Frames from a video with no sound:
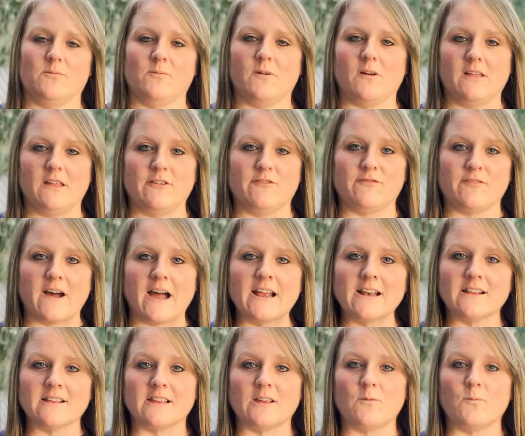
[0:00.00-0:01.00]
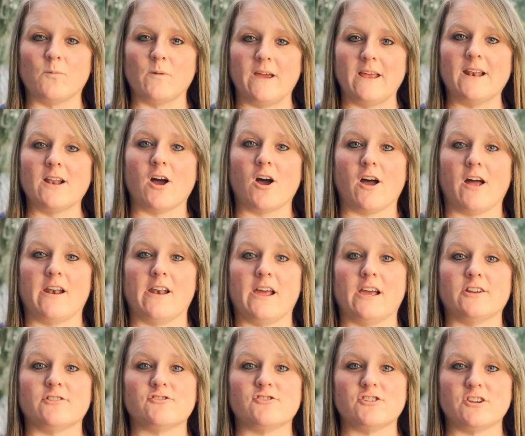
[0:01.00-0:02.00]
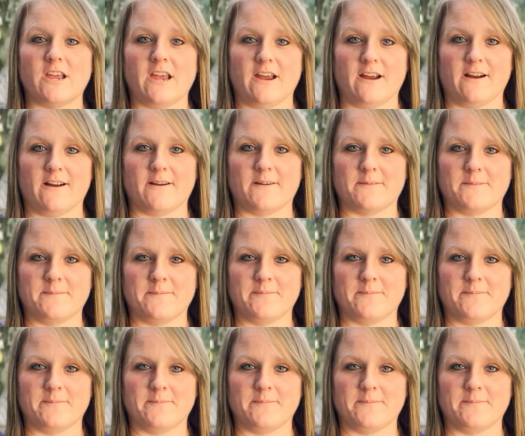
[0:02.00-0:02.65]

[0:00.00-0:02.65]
Well, it finally went on a chair